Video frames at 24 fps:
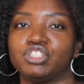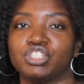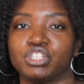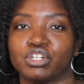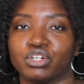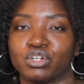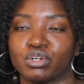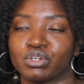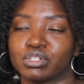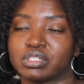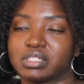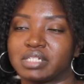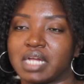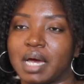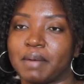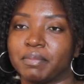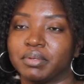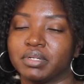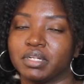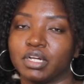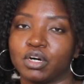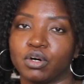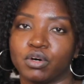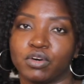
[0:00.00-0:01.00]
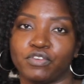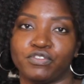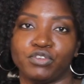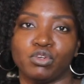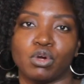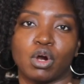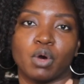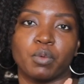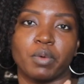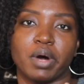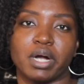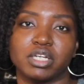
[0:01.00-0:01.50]
share yours down below if
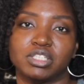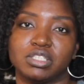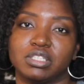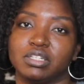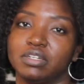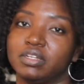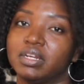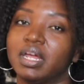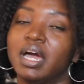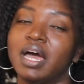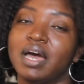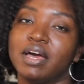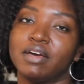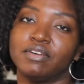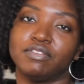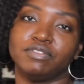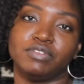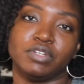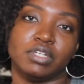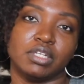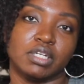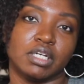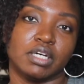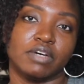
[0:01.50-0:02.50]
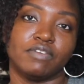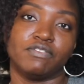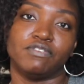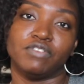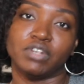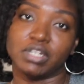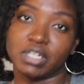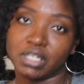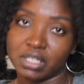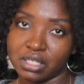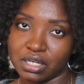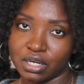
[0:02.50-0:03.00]
you are watching via
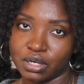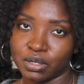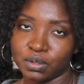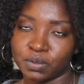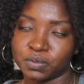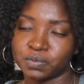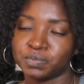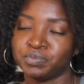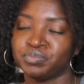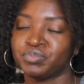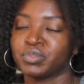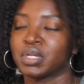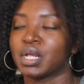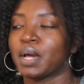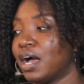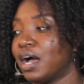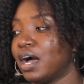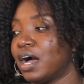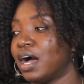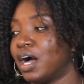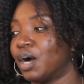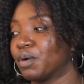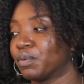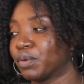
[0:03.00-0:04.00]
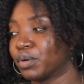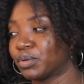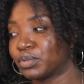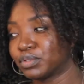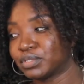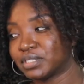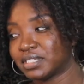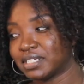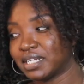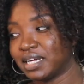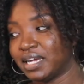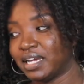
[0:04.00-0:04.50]
video. I
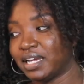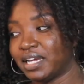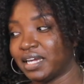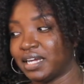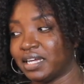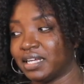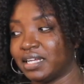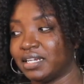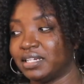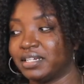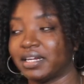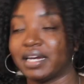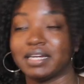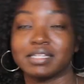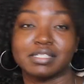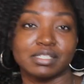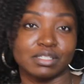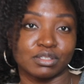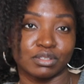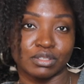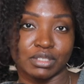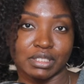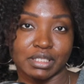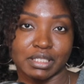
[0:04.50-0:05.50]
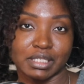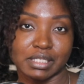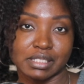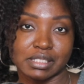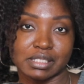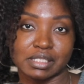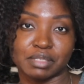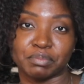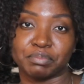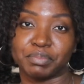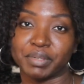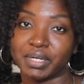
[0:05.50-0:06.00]
wrote a nice little
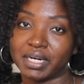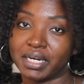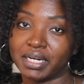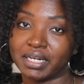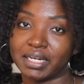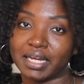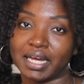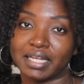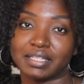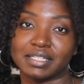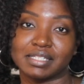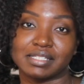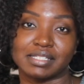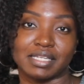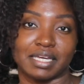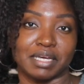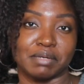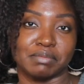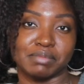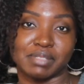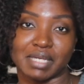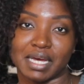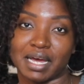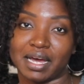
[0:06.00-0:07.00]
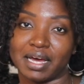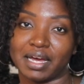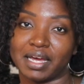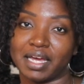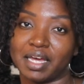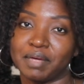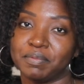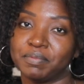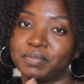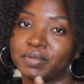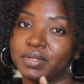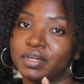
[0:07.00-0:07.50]
list, but at the same
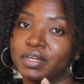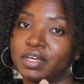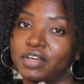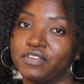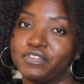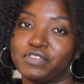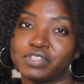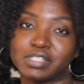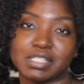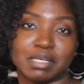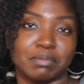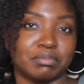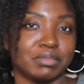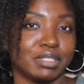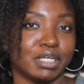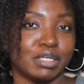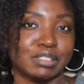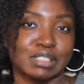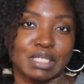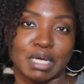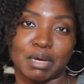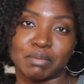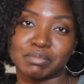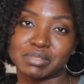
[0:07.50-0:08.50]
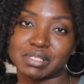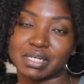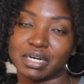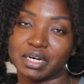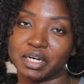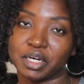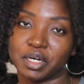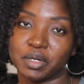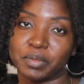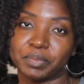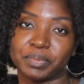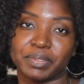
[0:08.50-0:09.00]
time, if it's something else comes
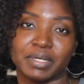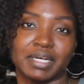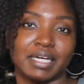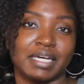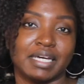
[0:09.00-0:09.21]
up,